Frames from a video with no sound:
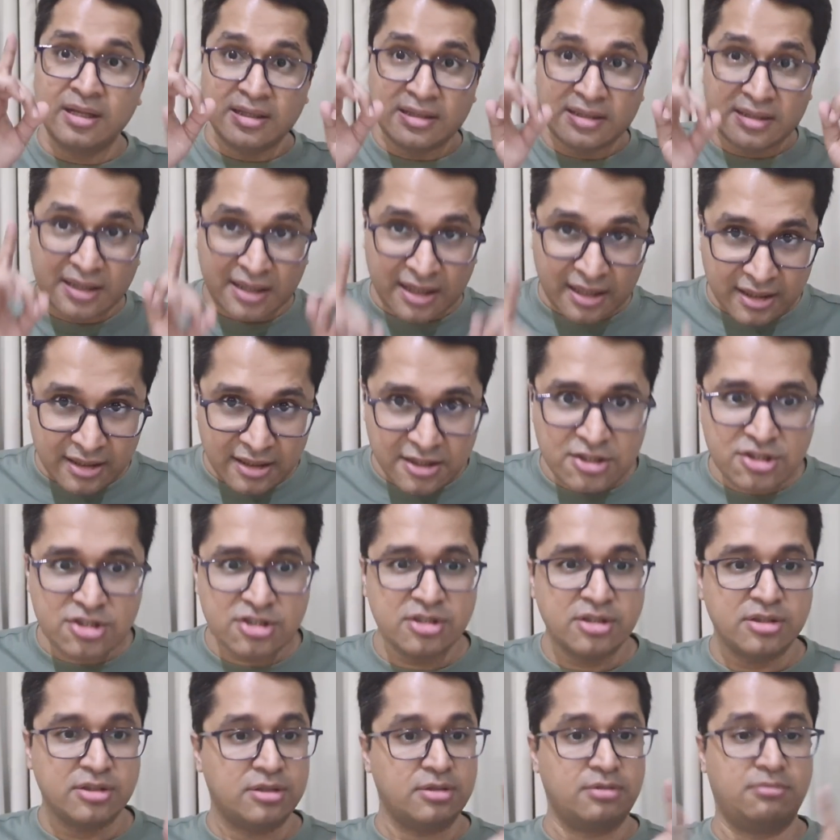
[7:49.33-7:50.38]
The
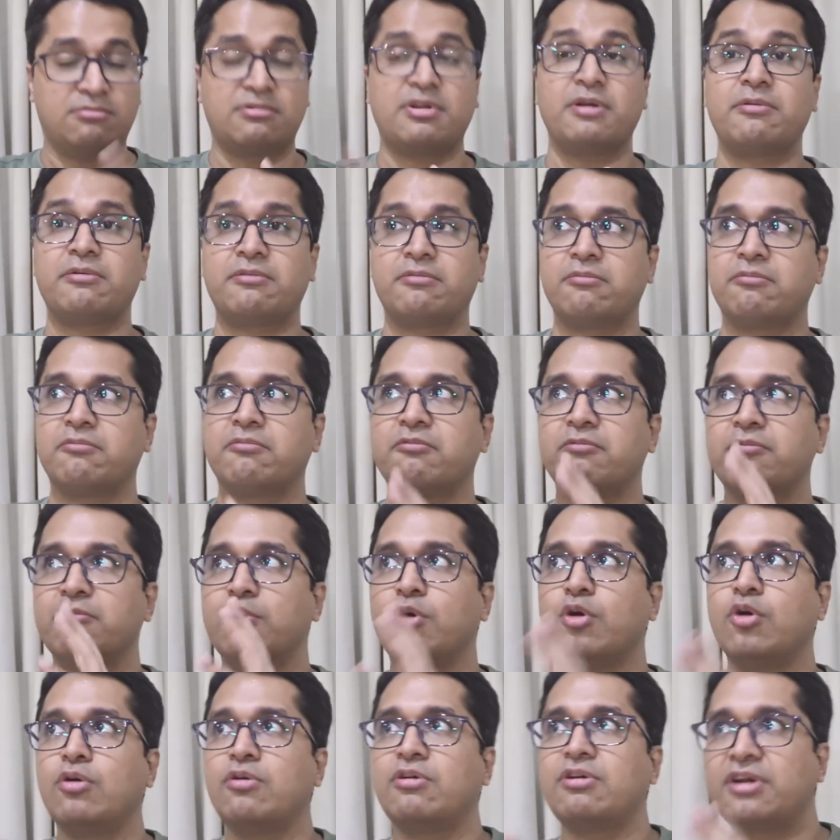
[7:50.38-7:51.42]

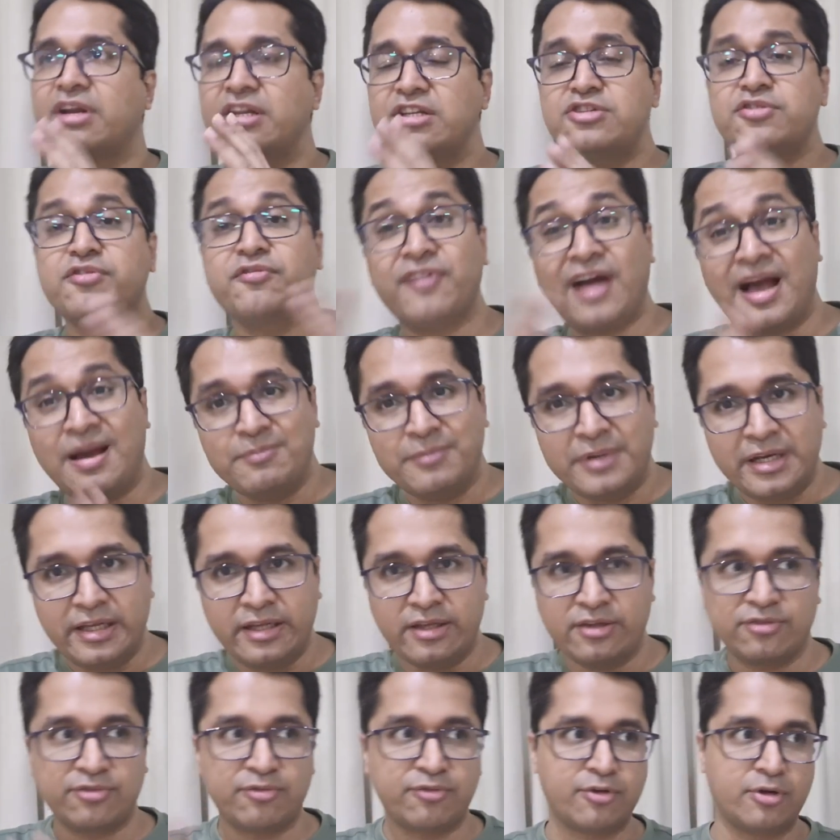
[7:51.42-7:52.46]
rich
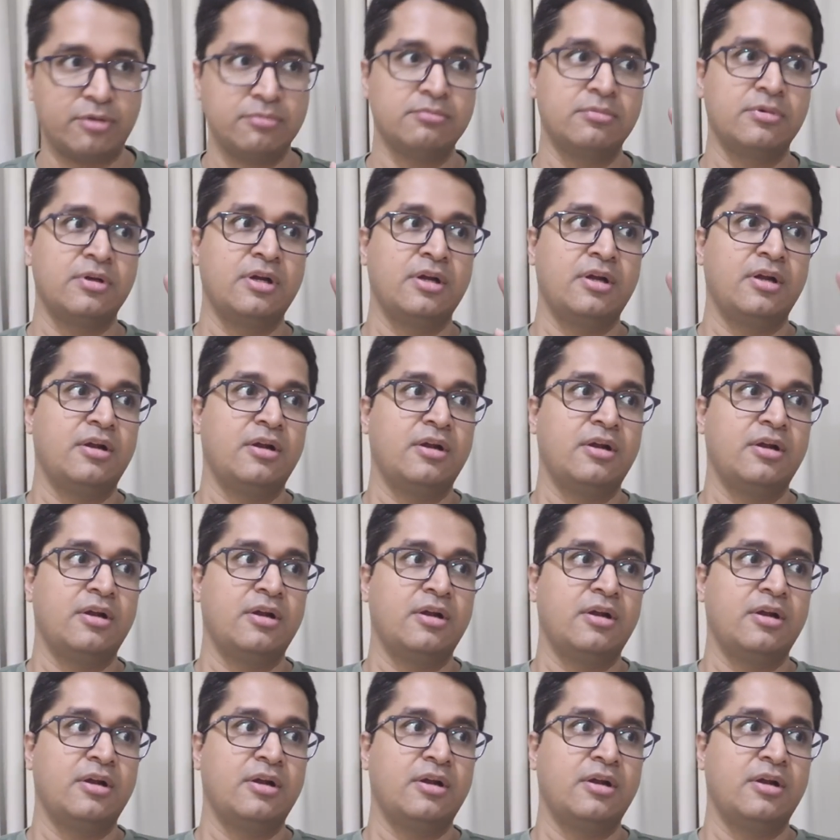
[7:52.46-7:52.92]
families, from